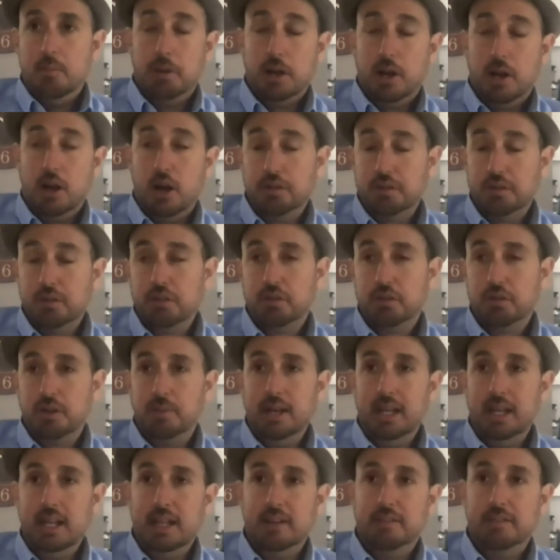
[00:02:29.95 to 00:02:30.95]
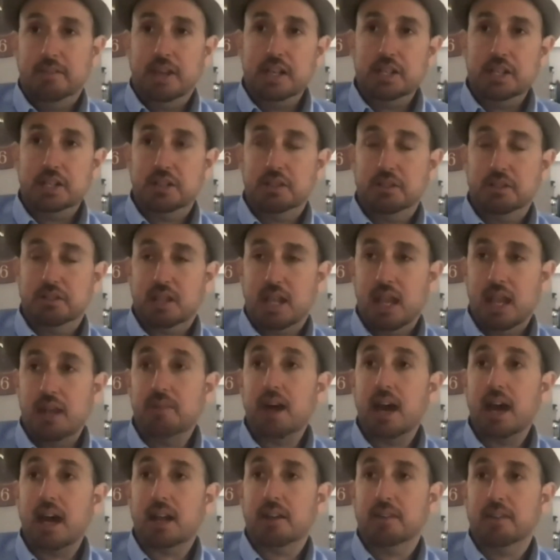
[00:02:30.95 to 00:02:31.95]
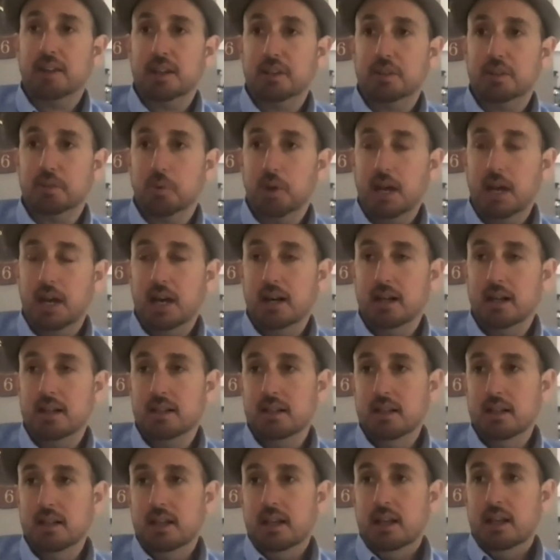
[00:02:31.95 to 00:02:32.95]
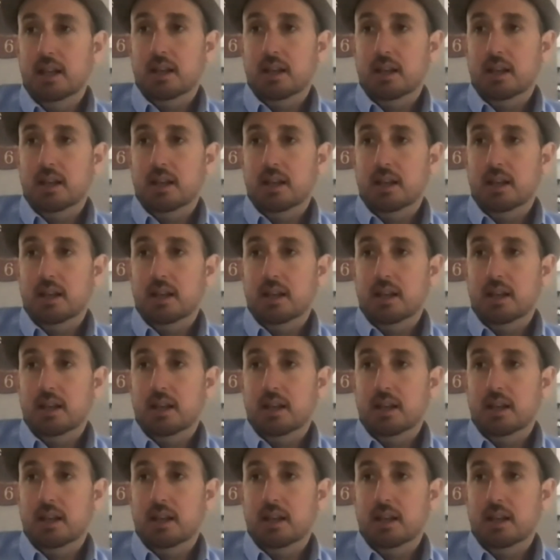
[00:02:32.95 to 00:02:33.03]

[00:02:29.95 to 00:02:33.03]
but also so many innovations came out of it as well,